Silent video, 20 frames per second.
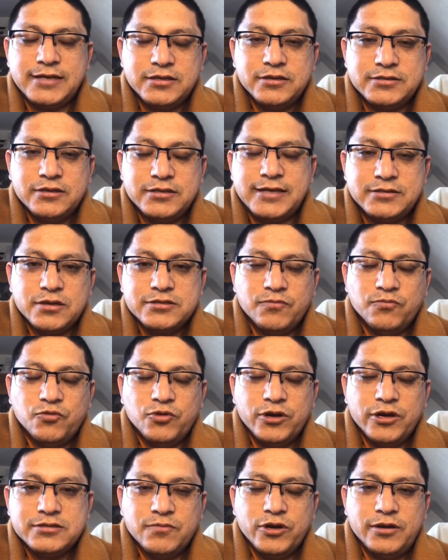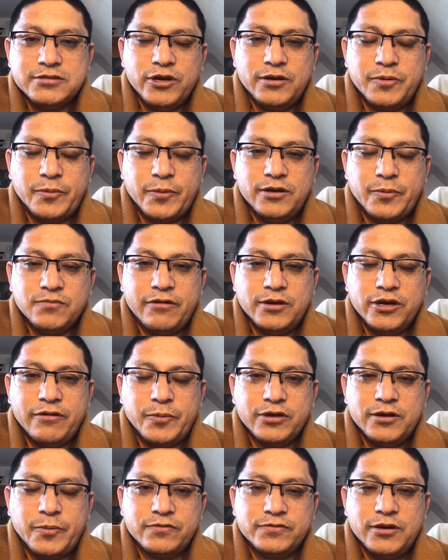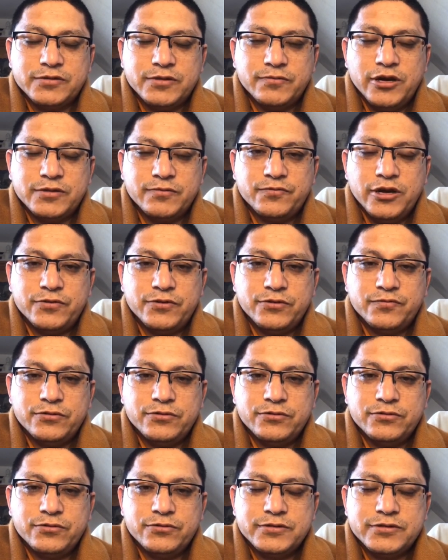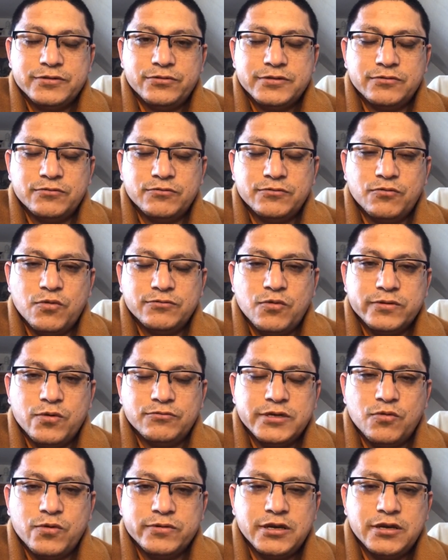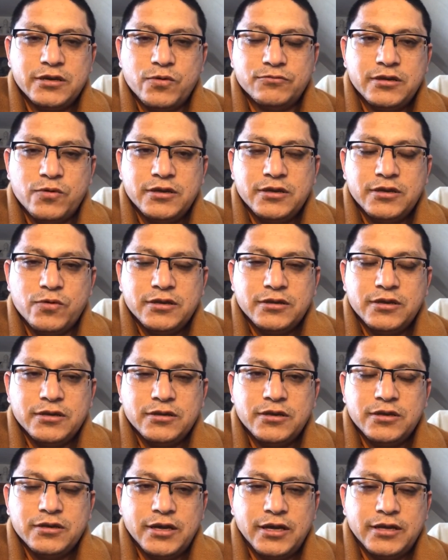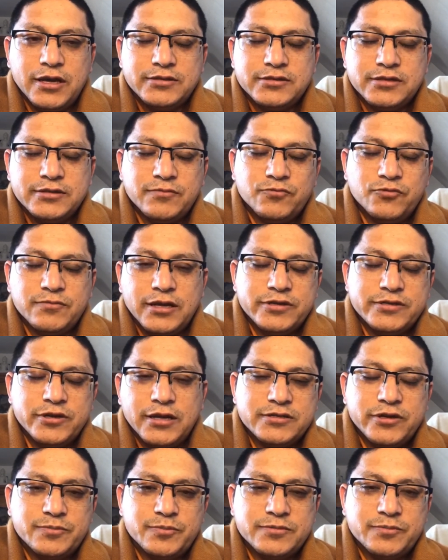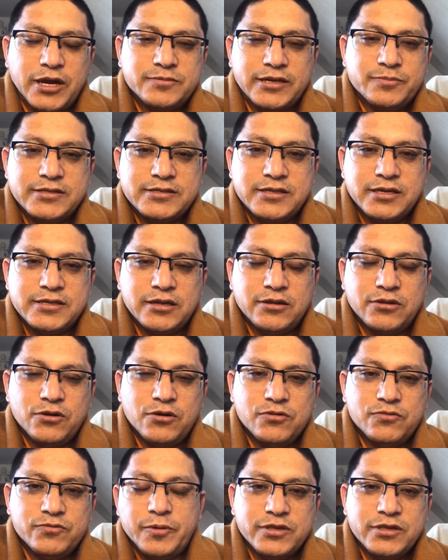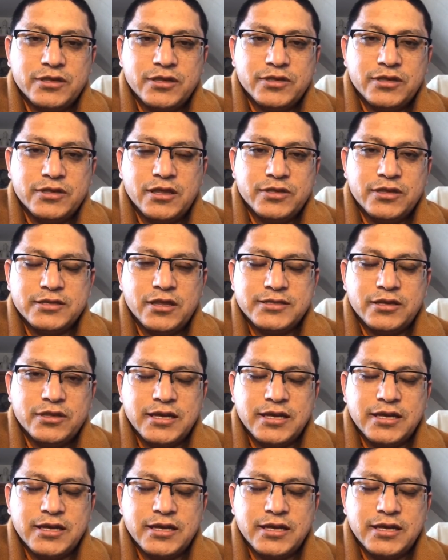some were preparing some fruits and water uh, and some were just practicing along with uh,